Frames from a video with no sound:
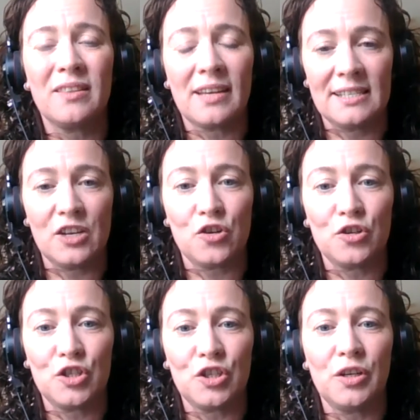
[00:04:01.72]
things that you're
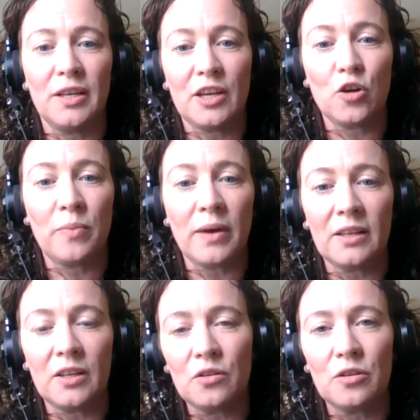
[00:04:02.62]
doing, that you're
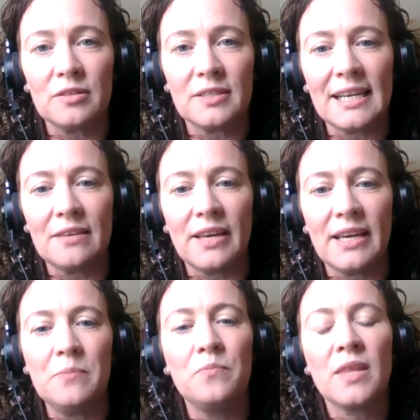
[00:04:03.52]
putting on your
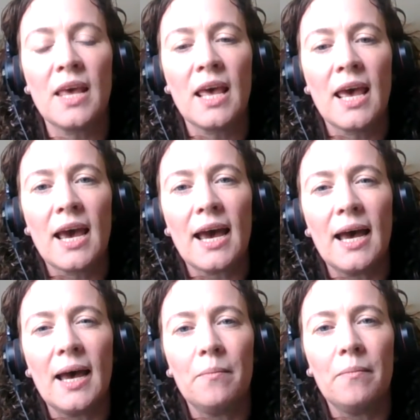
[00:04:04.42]
CV.
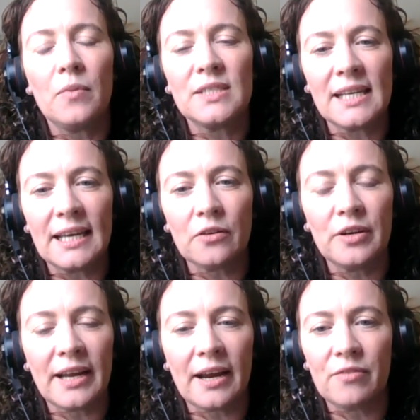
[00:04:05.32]

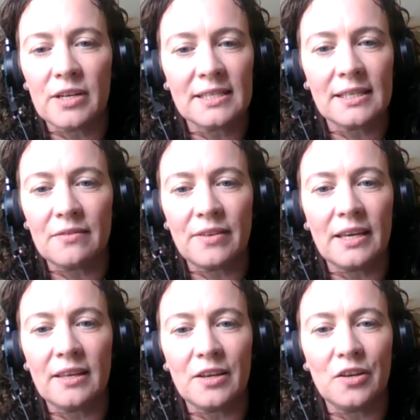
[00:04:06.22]
Tailoring every CV
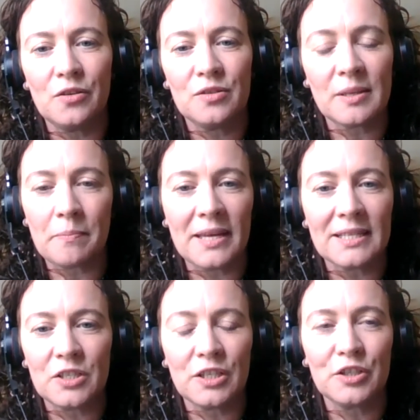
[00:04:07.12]
that you submit
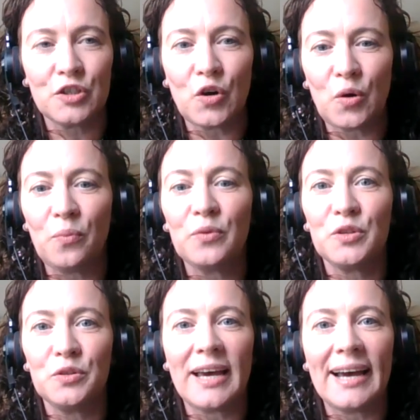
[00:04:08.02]
to a job
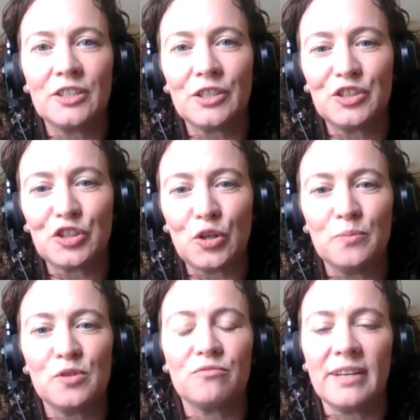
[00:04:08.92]
to the actual job.
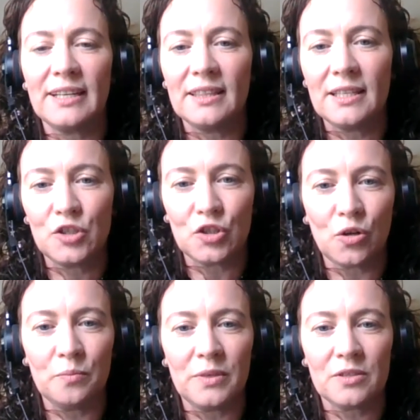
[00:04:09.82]
So reading the
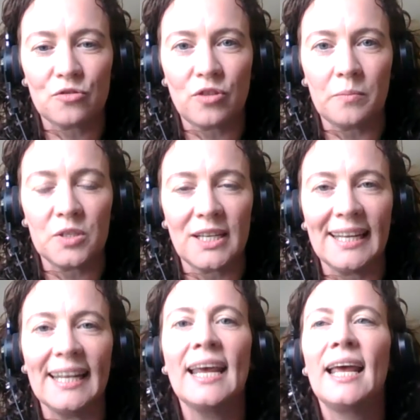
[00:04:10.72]
job description.